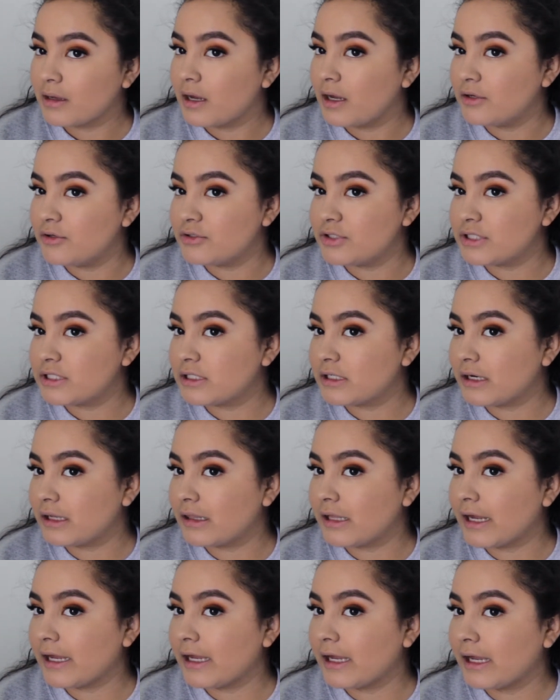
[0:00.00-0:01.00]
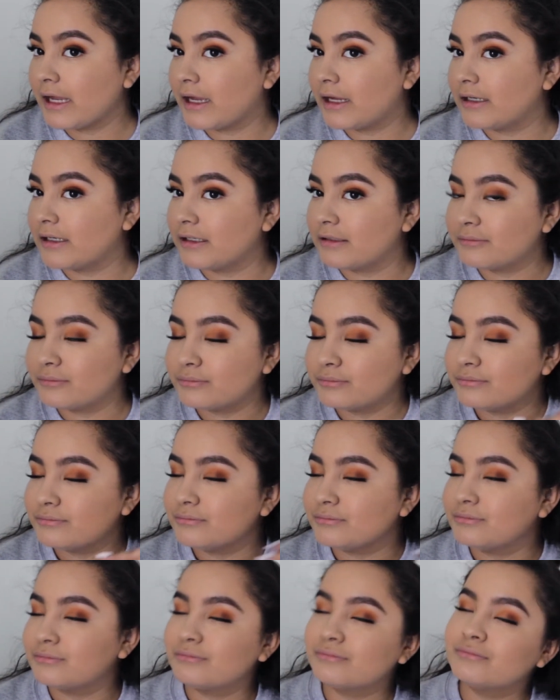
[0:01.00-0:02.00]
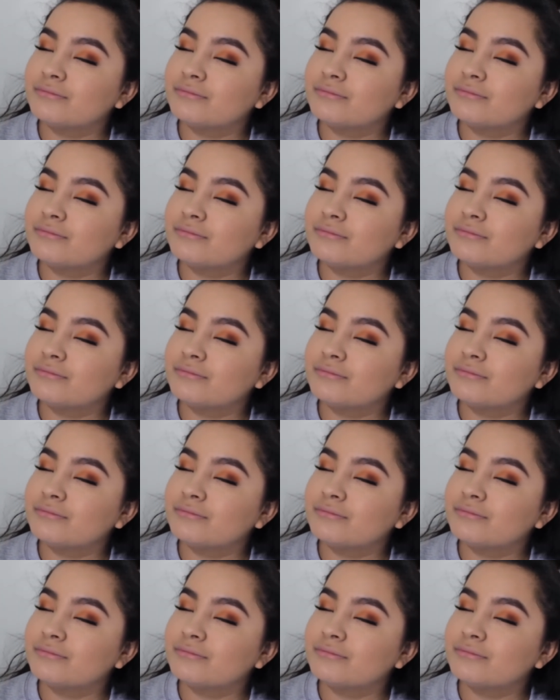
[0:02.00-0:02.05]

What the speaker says: You just need a light hand and